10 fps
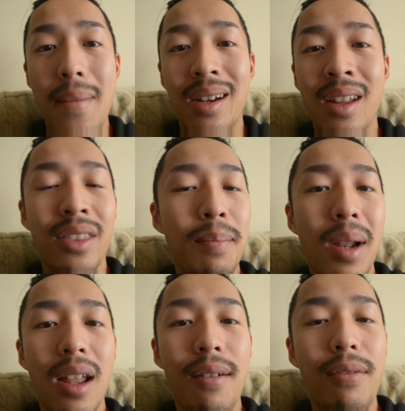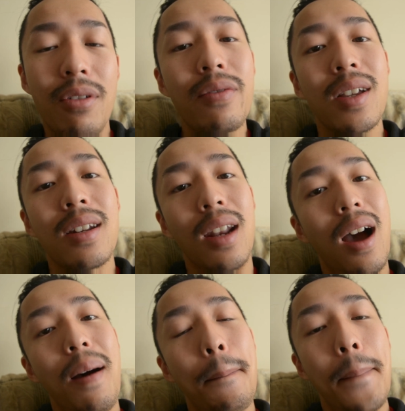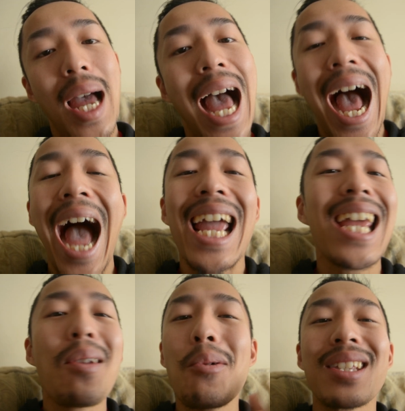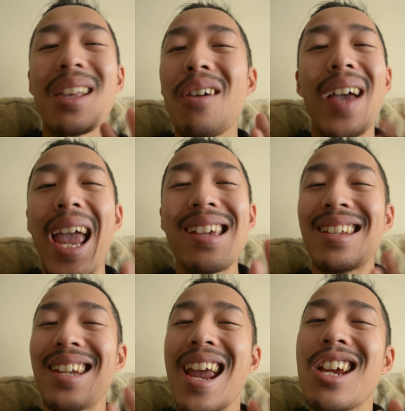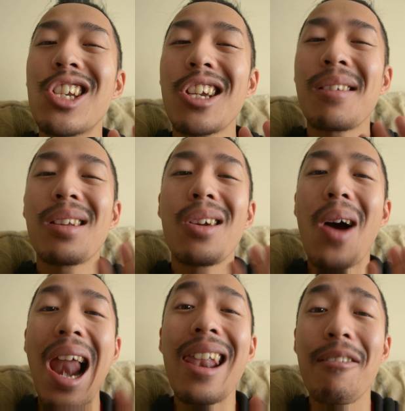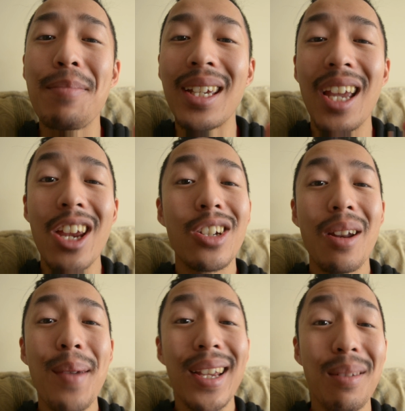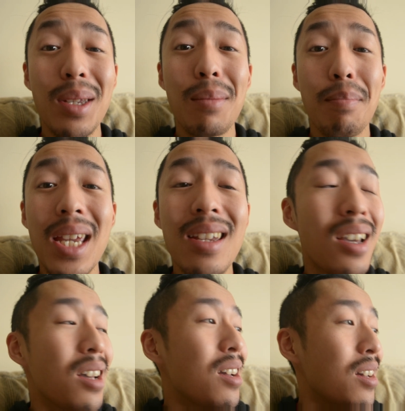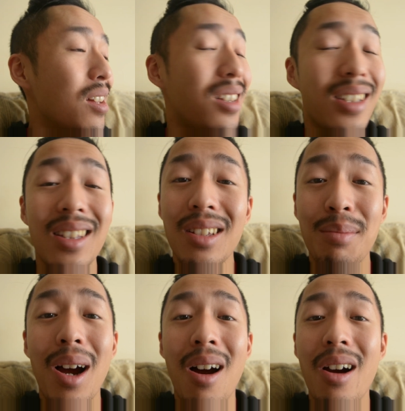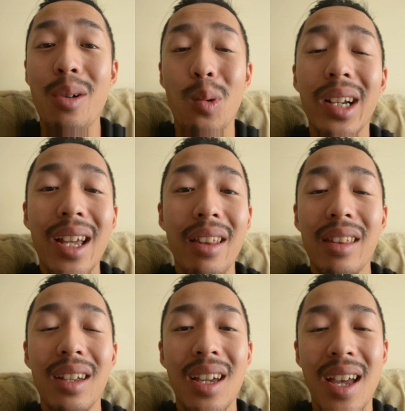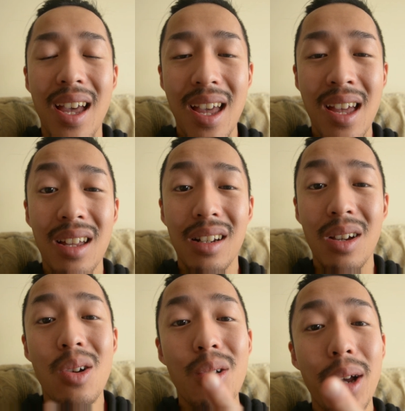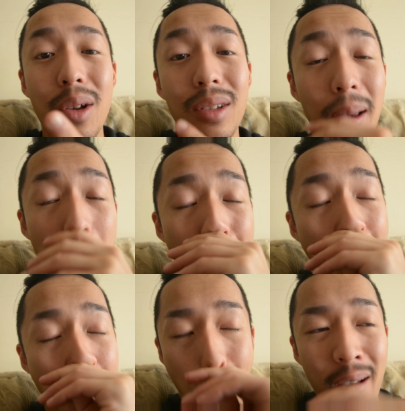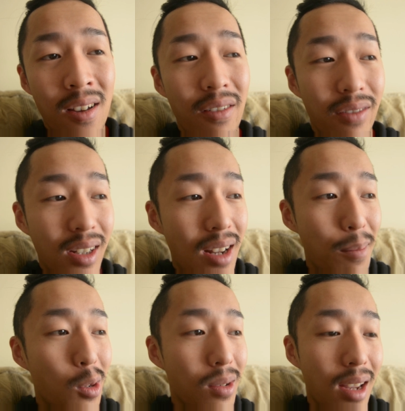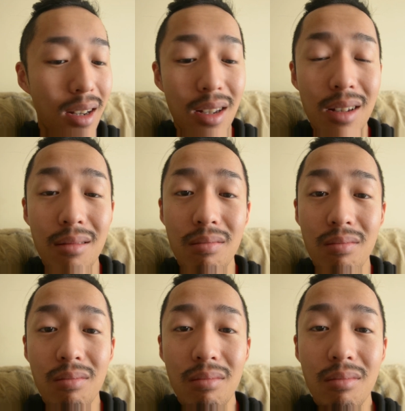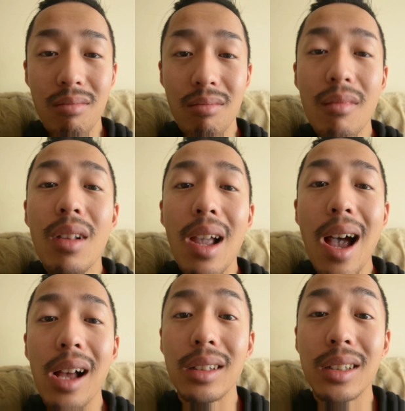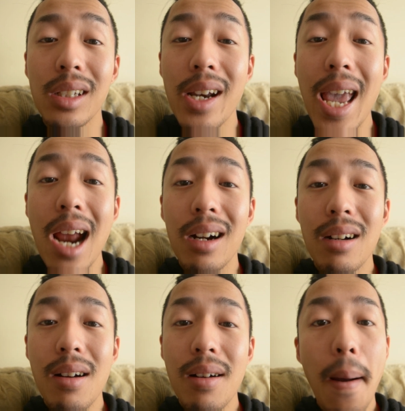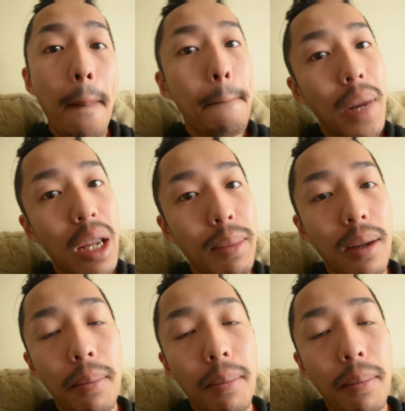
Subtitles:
I'm nothing but love for Vietnam. I ain't no self-hating Asian, you know, I love being Asian. It makes me. Instills my hard work ethic, and who knows? Vietnam 2018, I'll see you there. Maybe.